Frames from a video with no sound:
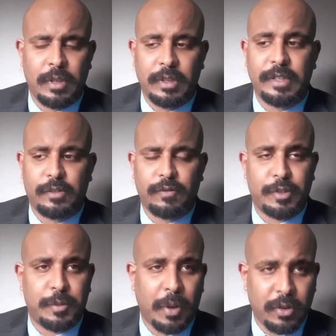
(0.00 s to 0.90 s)
its
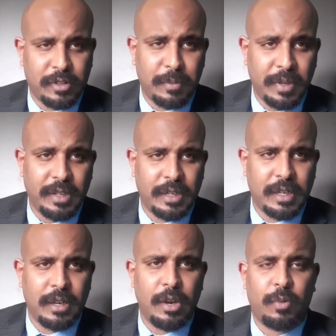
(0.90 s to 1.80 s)

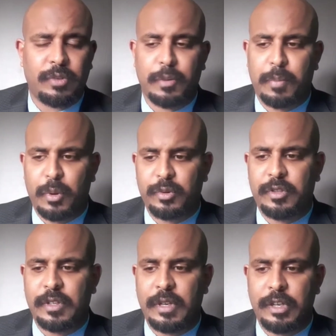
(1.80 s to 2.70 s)
responsibility was supposed
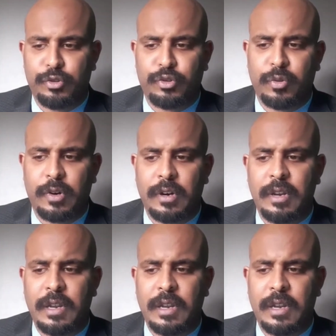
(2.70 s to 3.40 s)
to ensure